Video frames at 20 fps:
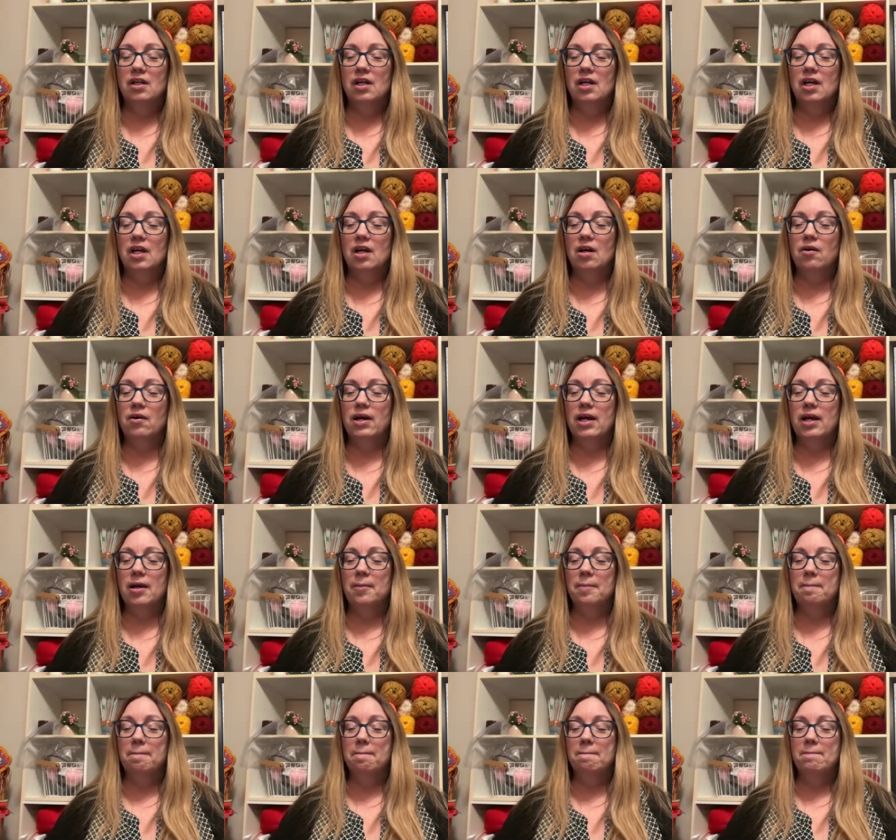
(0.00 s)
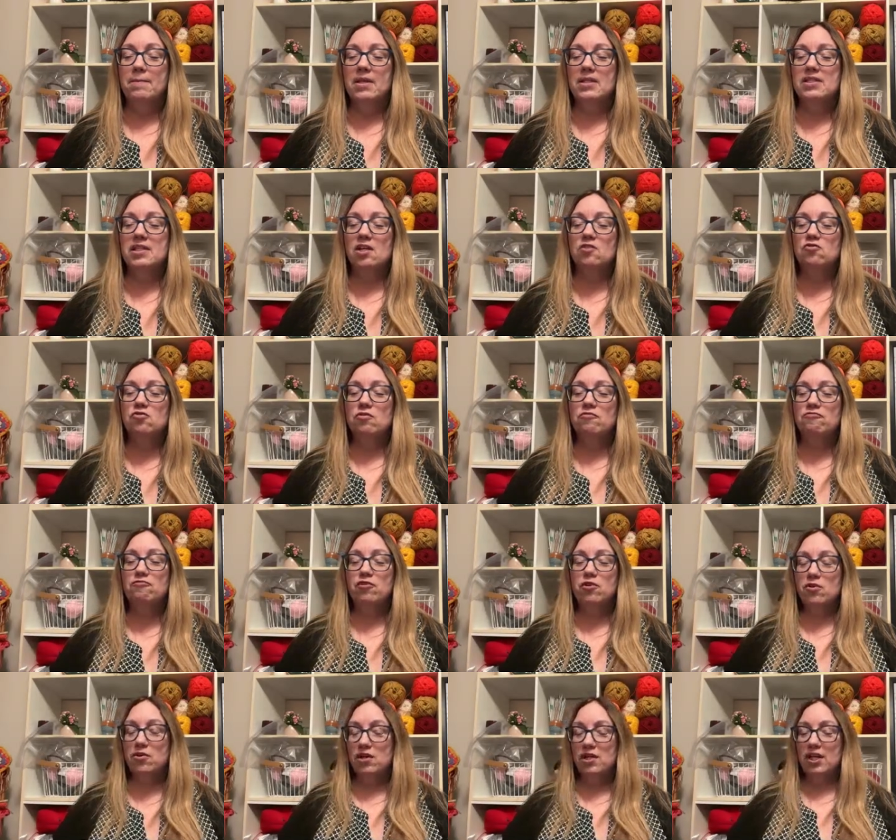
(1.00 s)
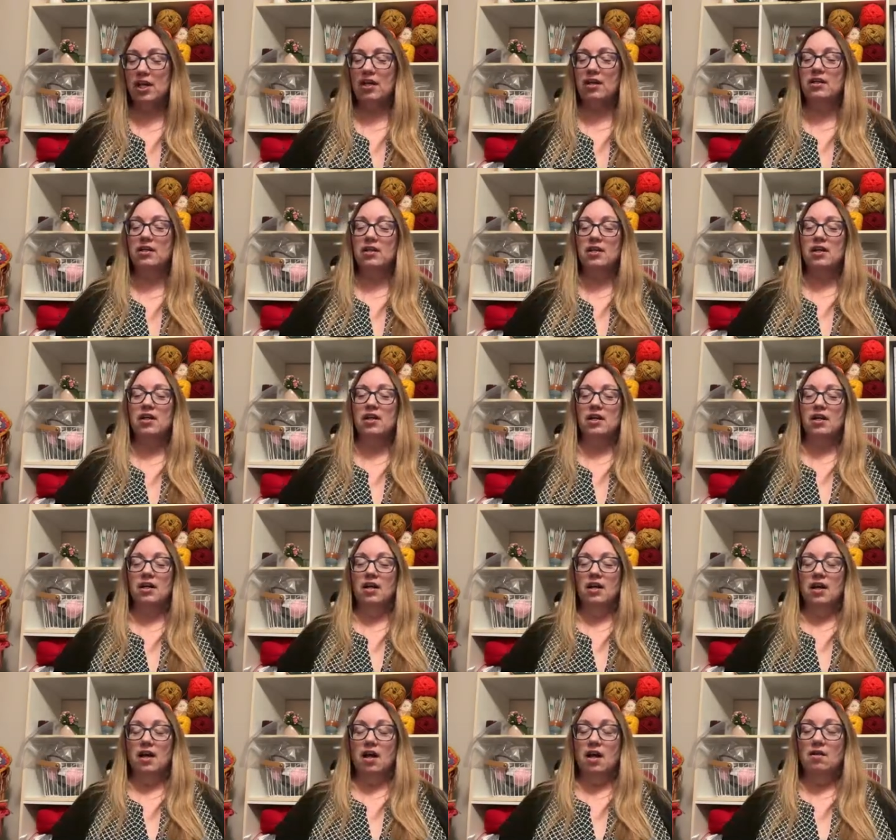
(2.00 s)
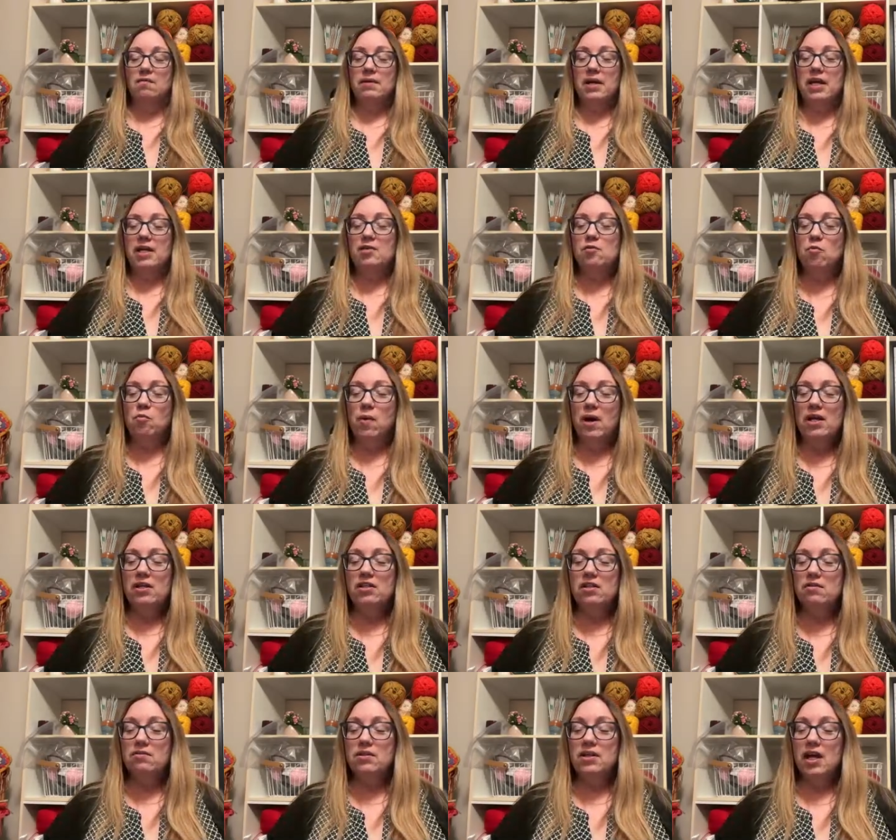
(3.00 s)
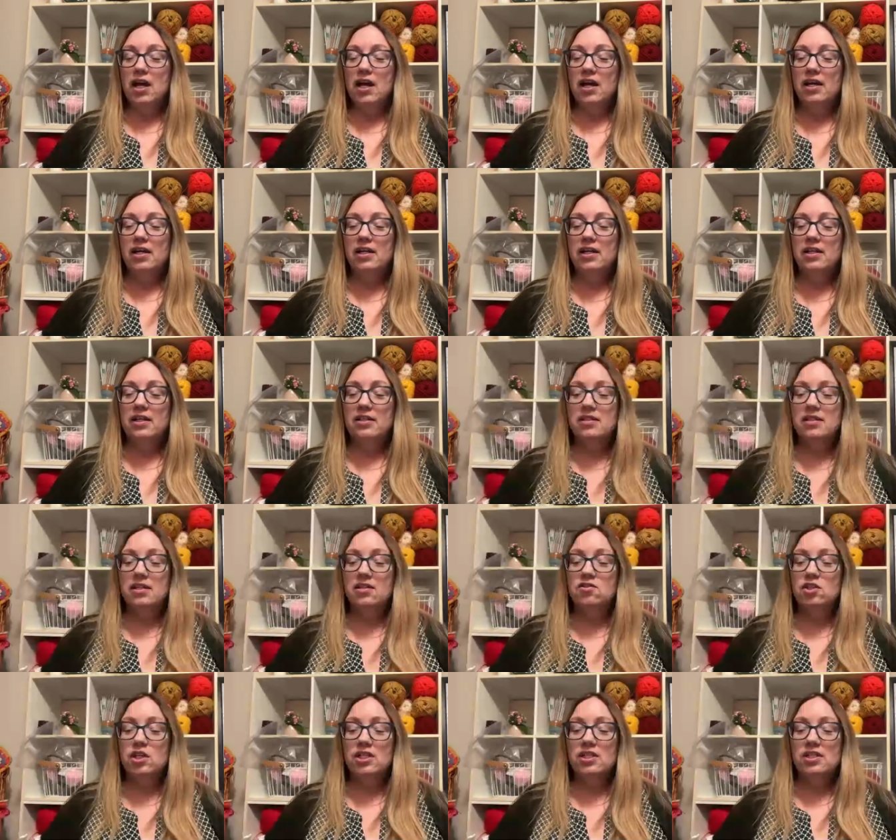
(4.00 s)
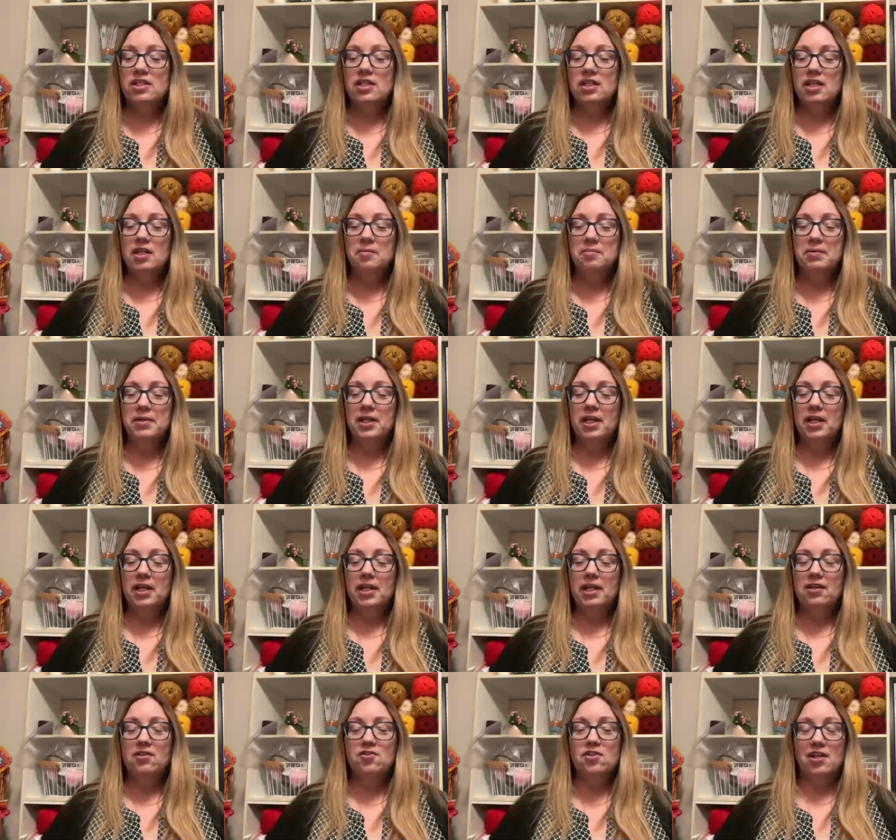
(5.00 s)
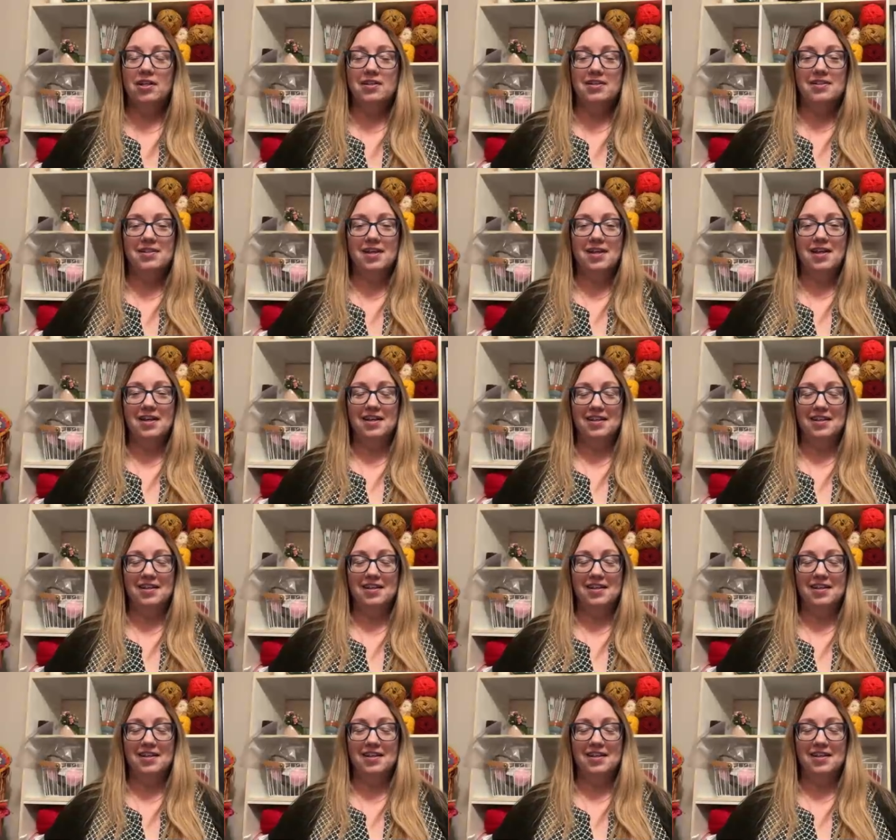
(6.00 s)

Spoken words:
Okay. Central Florida. All right. Well, you guys just keep knitting, Jen says.